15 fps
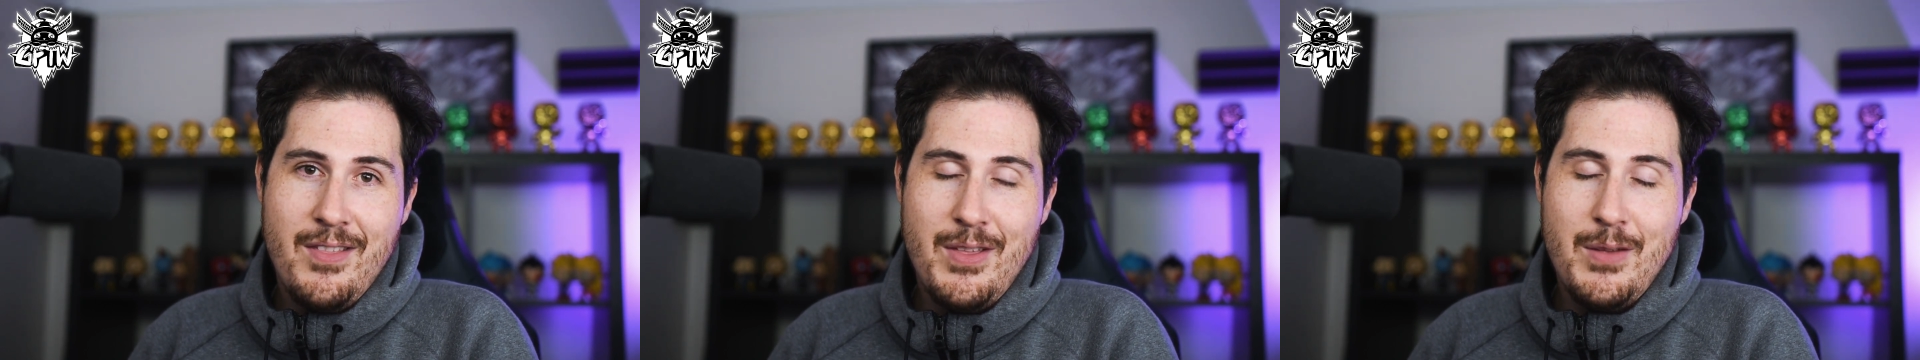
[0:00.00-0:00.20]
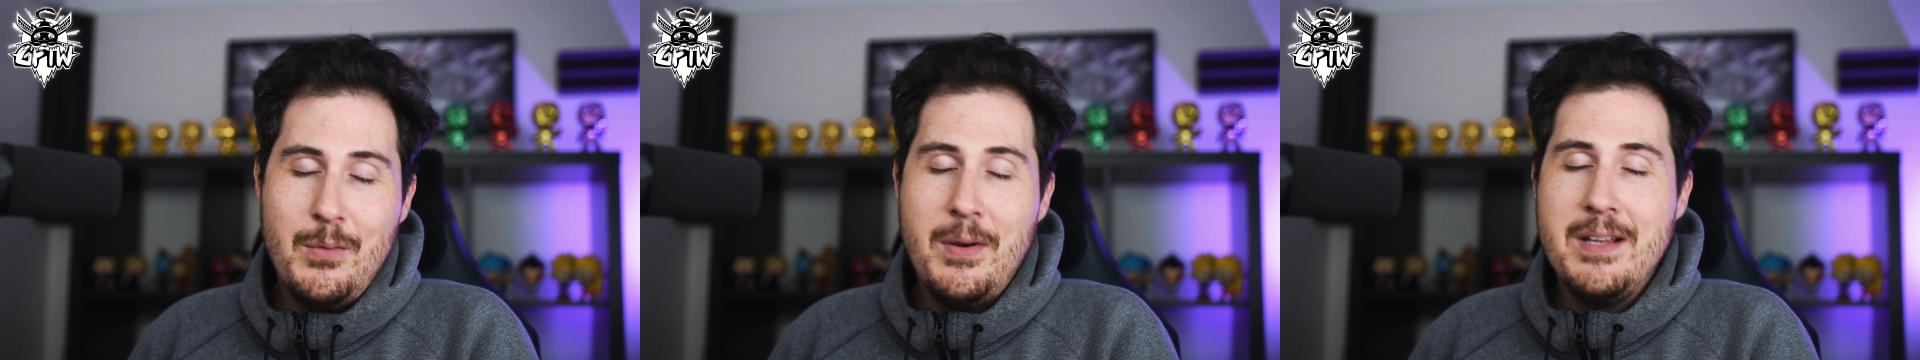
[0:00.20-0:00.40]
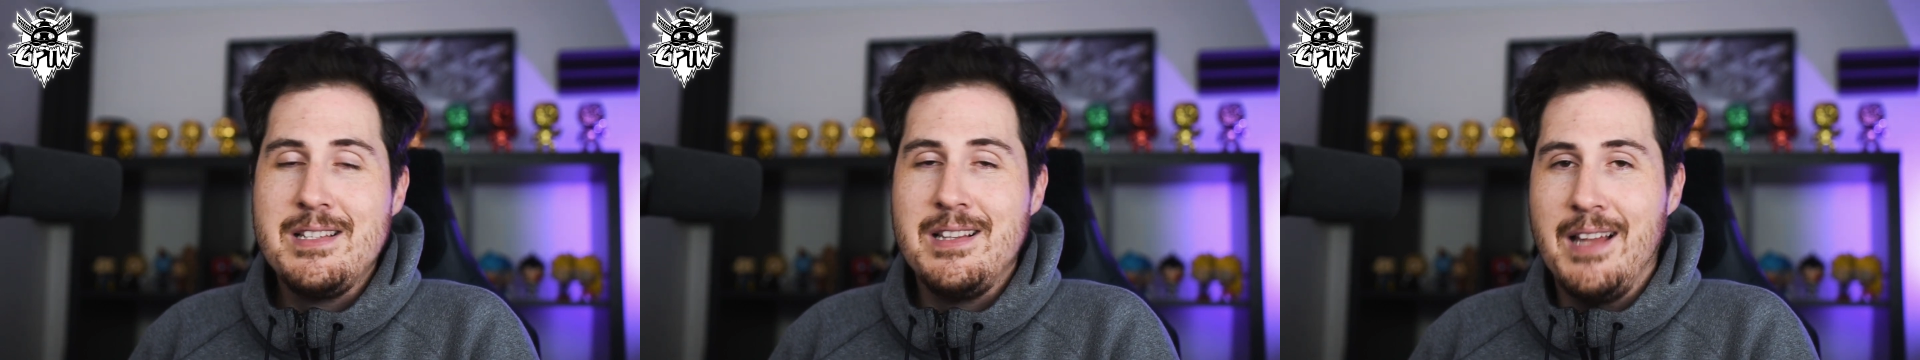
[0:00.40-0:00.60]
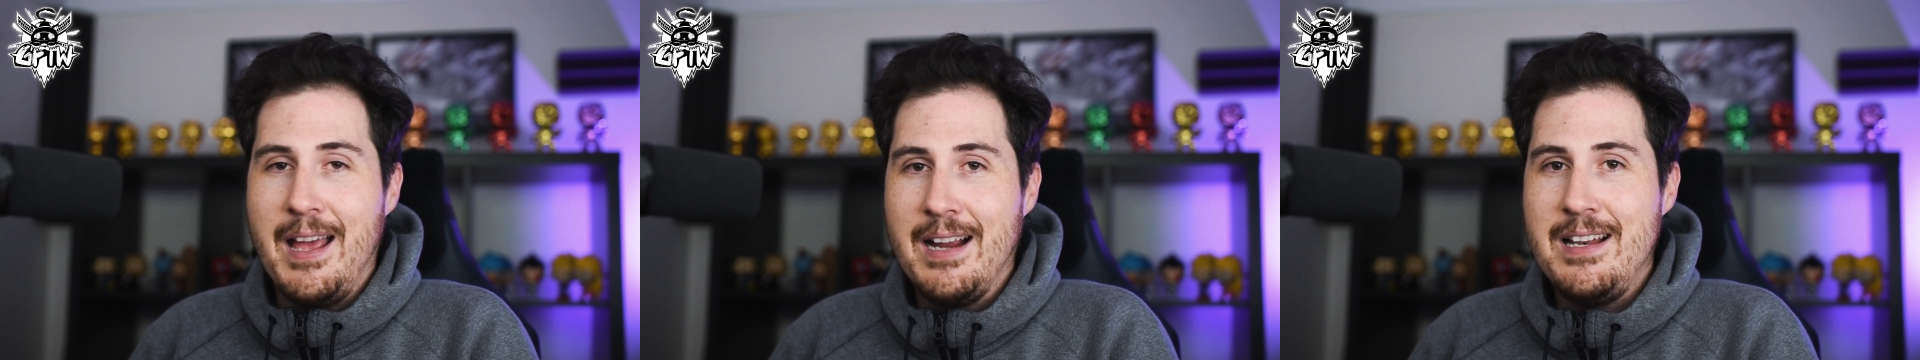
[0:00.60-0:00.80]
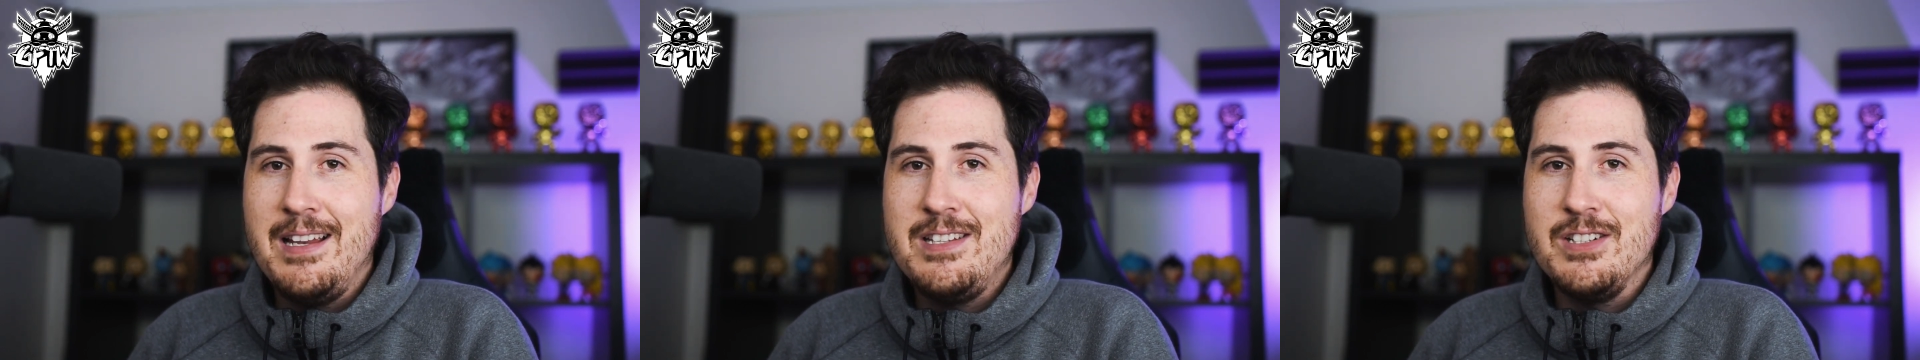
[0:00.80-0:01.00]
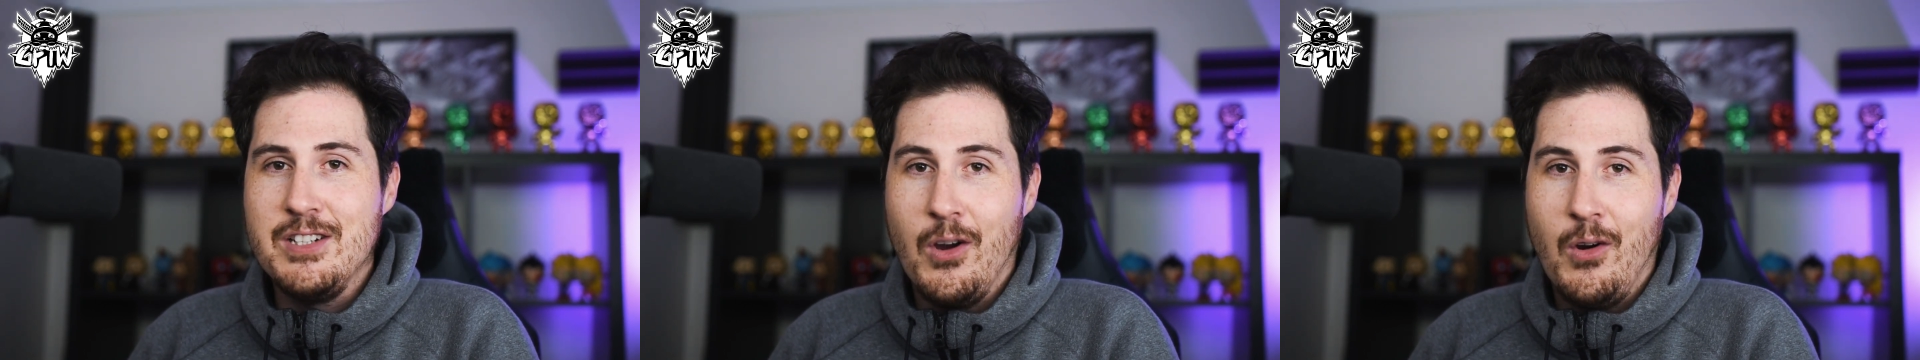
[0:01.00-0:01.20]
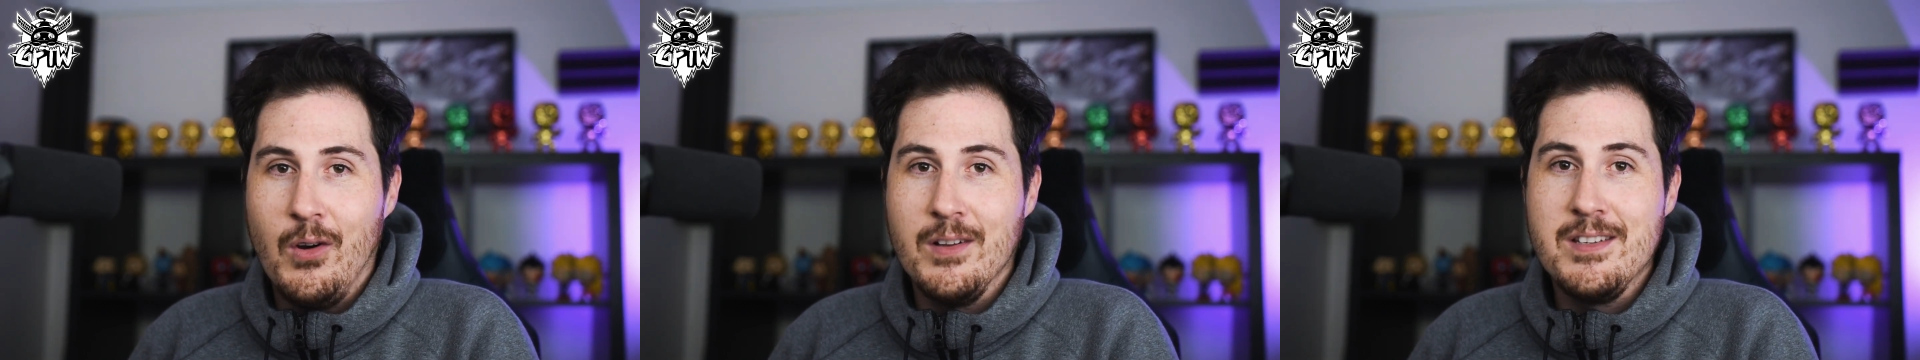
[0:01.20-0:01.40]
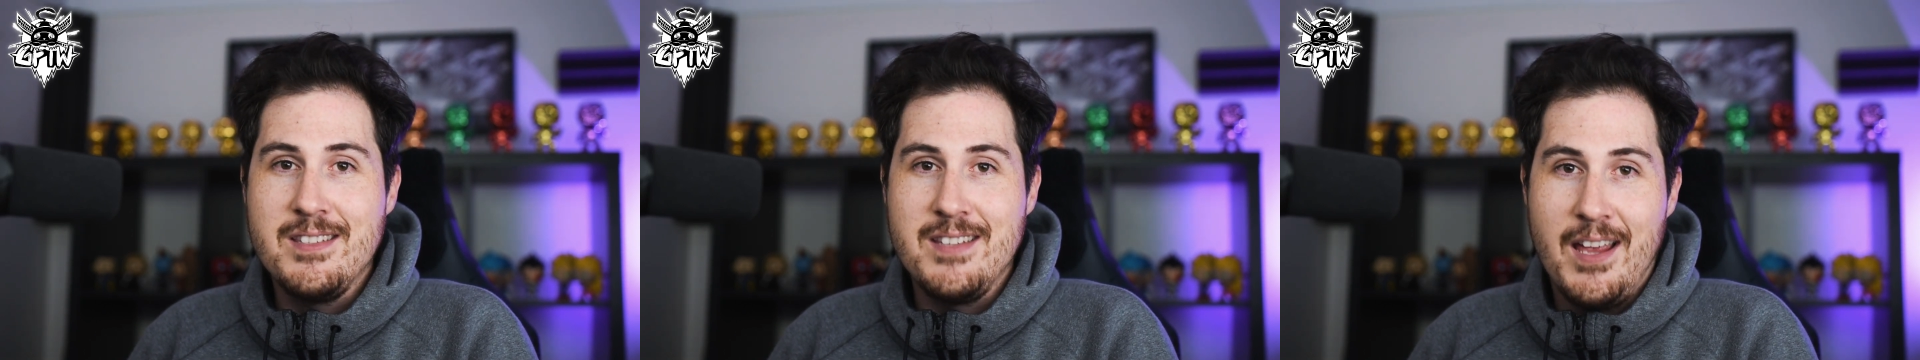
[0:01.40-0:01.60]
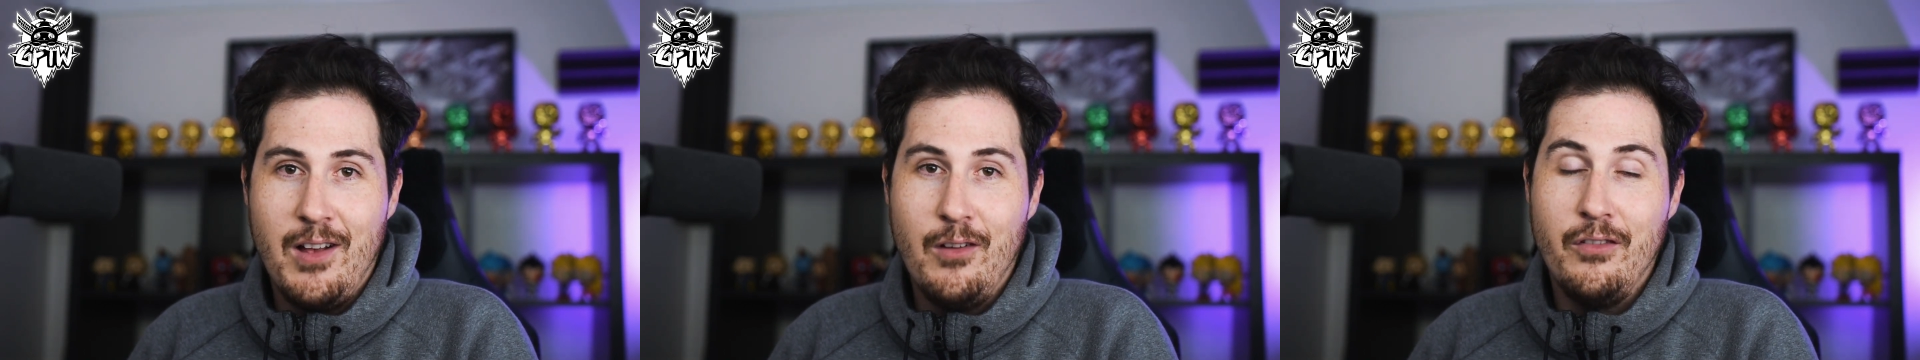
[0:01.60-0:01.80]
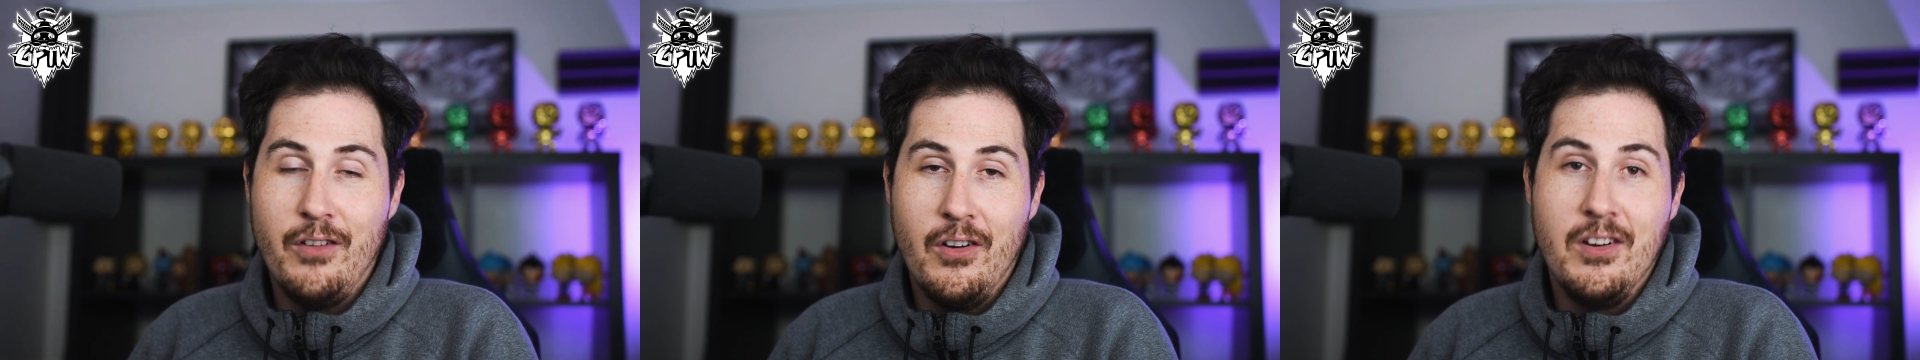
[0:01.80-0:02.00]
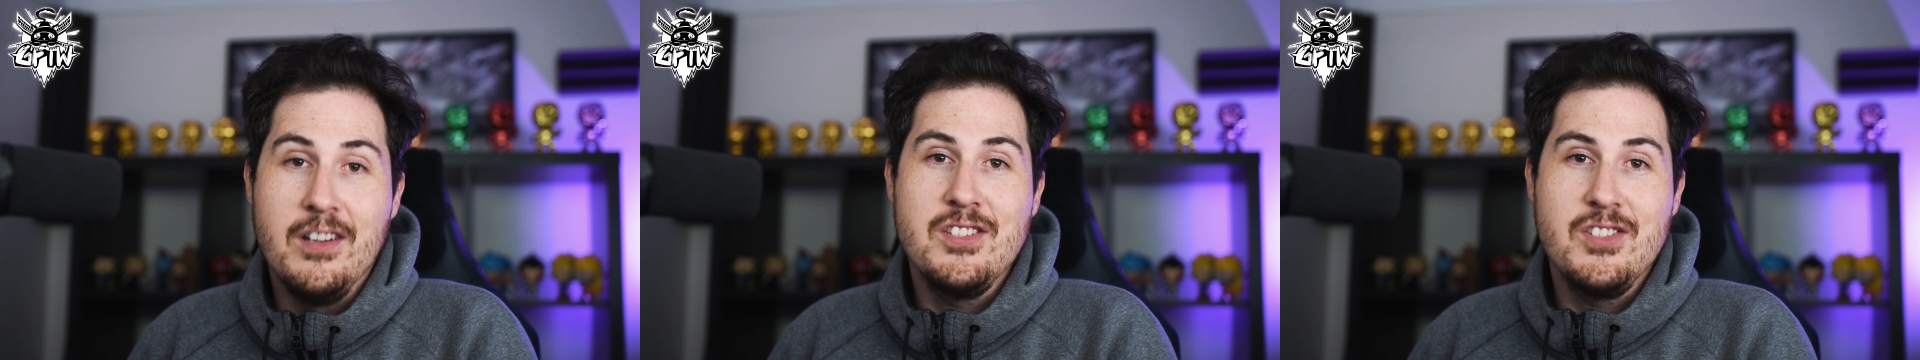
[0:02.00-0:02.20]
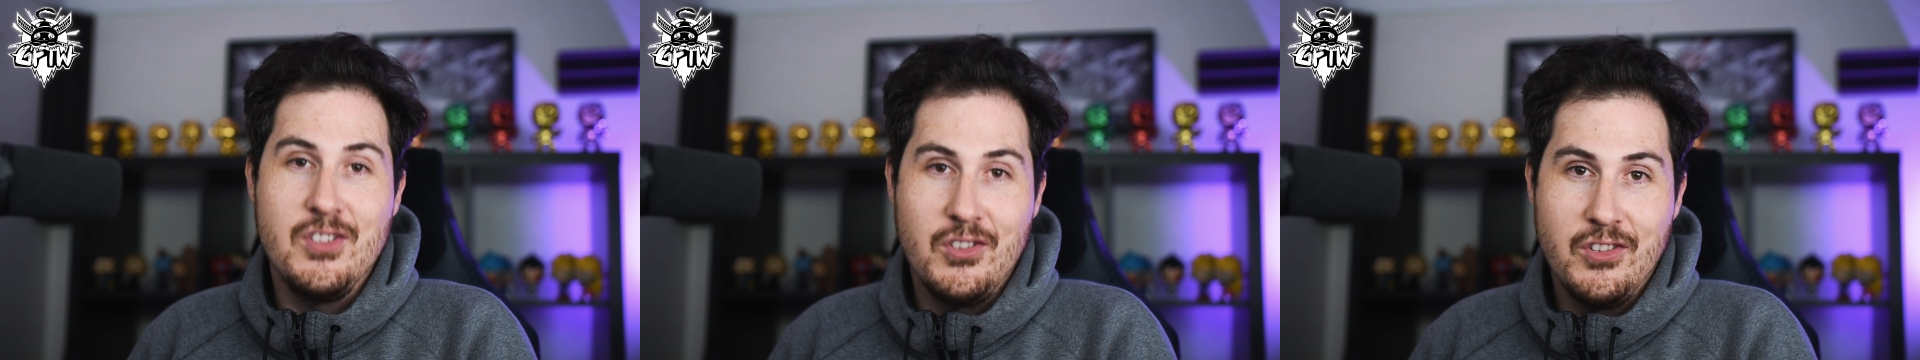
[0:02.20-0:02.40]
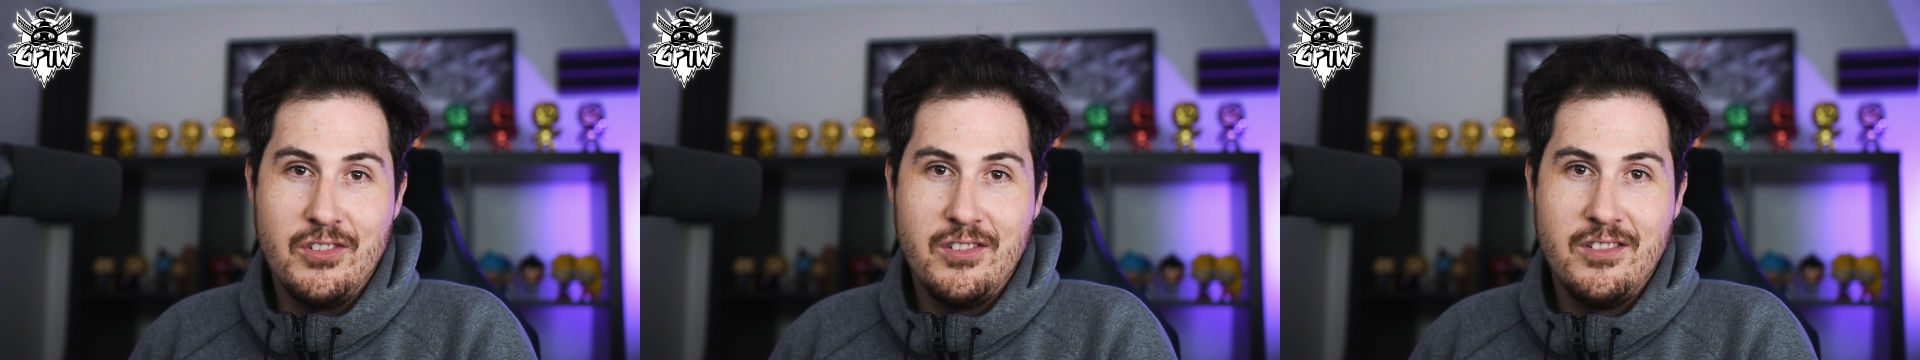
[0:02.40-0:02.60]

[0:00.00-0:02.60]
than when it's likely to go on sale very soon.